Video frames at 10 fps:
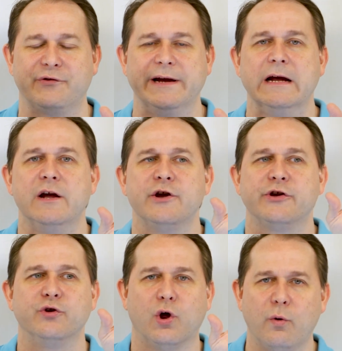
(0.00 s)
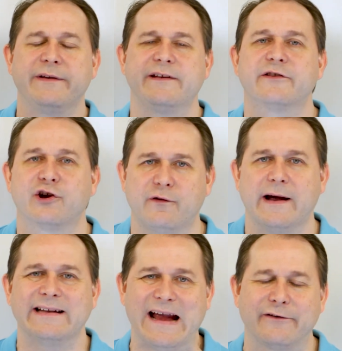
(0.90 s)
tree. You'll always get the
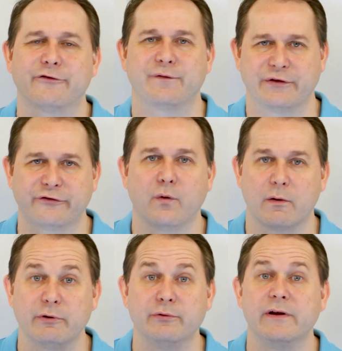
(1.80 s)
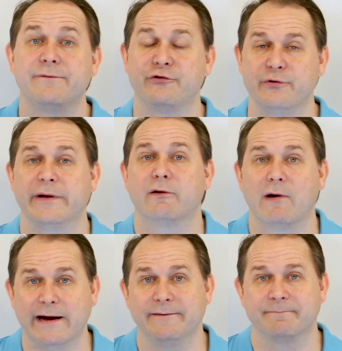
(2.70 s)
correct answer for the square root if you're doing it
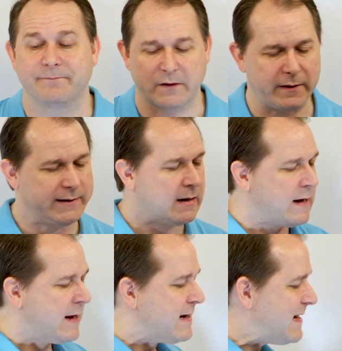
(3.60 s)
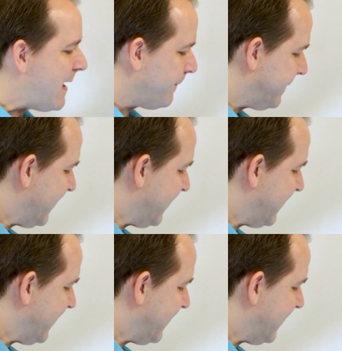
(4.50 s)
right. All right? Now,